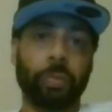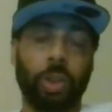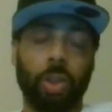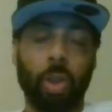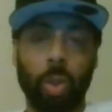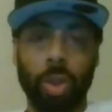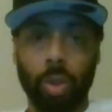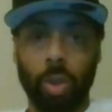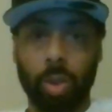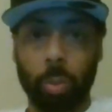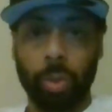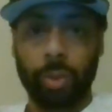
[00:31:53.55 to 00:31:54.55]
go in
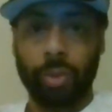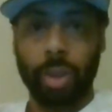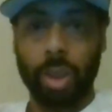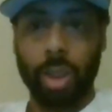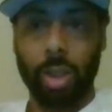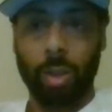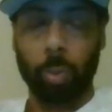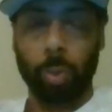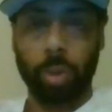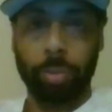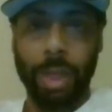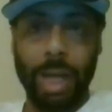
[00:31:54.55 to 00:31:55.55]
on him with
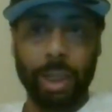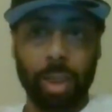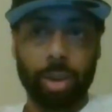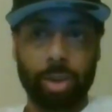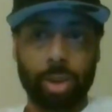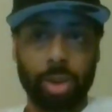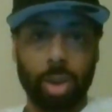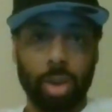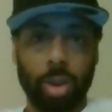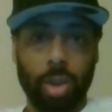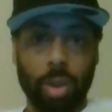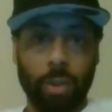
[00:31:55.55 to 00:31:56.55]
a package
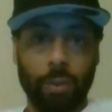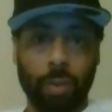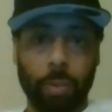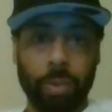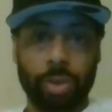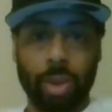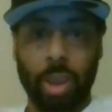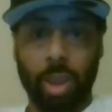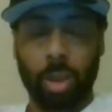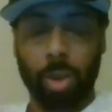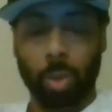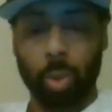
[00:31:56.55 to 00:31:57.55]
from this
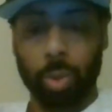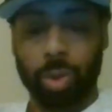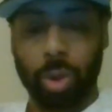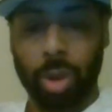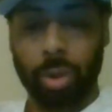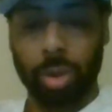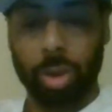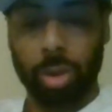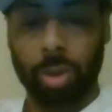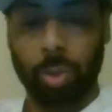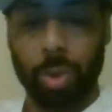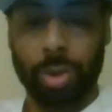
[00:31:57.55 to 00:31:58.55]
local drug dealer.
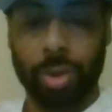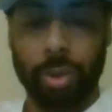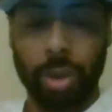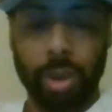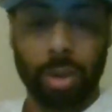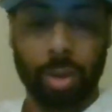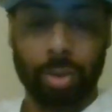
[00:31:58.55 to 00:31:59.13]
Of course, Nick